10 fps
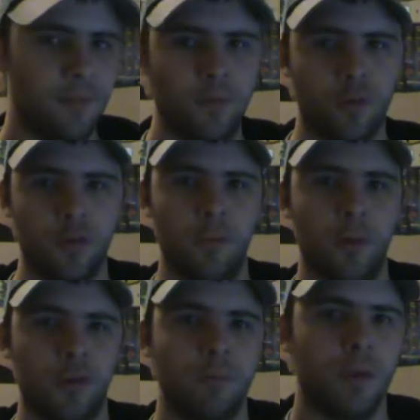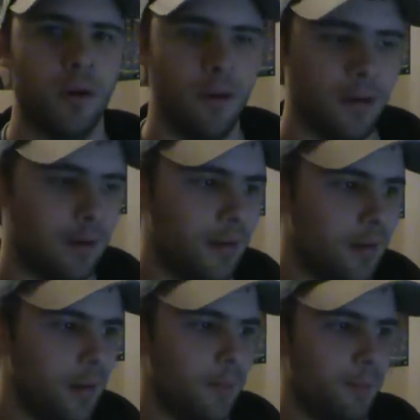and Forza Motorsport and
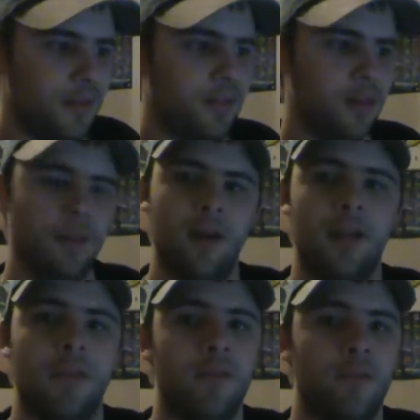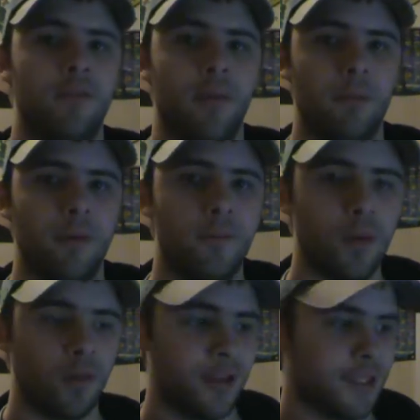basically anything from the
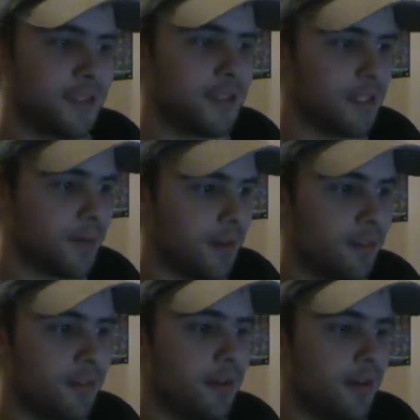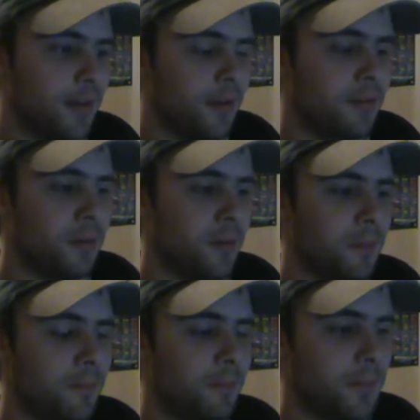Forza series.
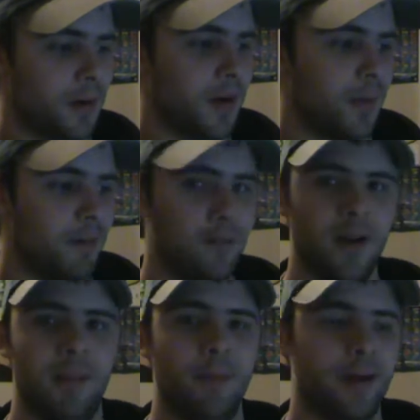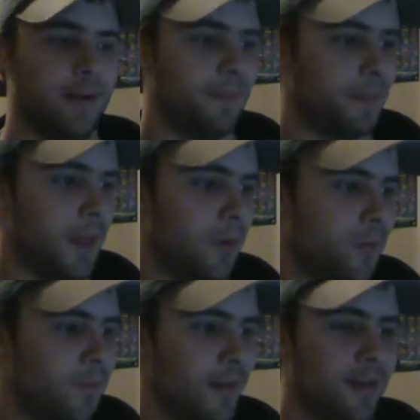So they're going to be developing it, and
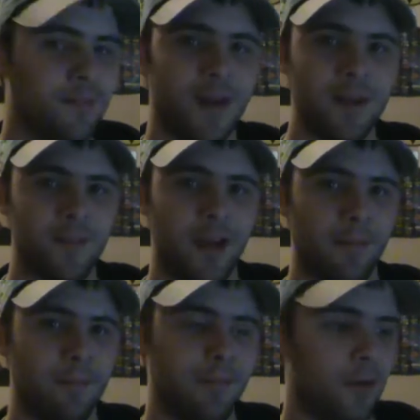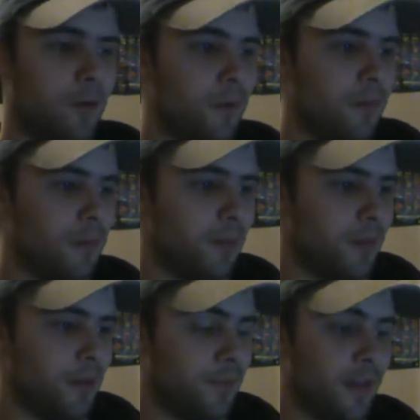hopefully, if they develop
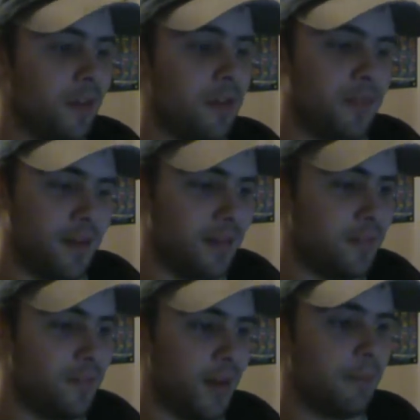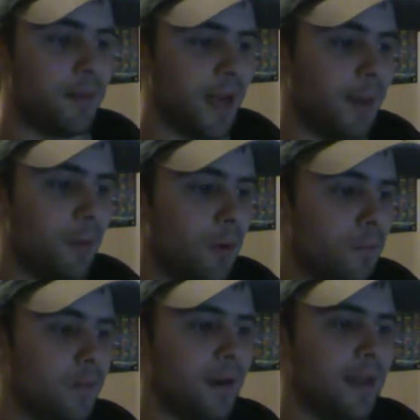the game,
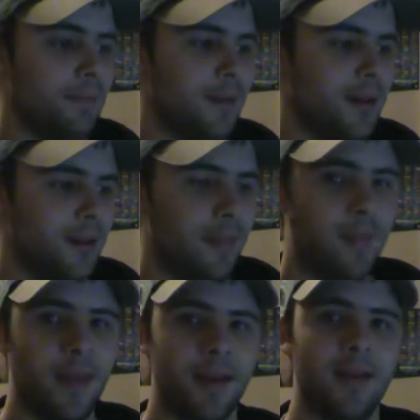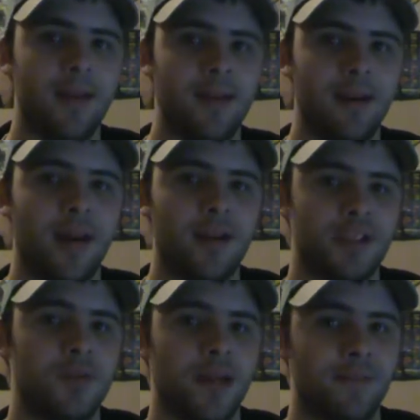hopefully they can let
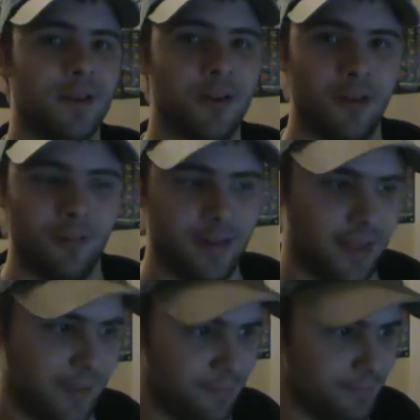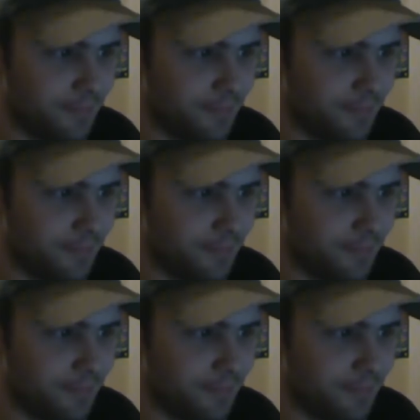us drive cars in the game.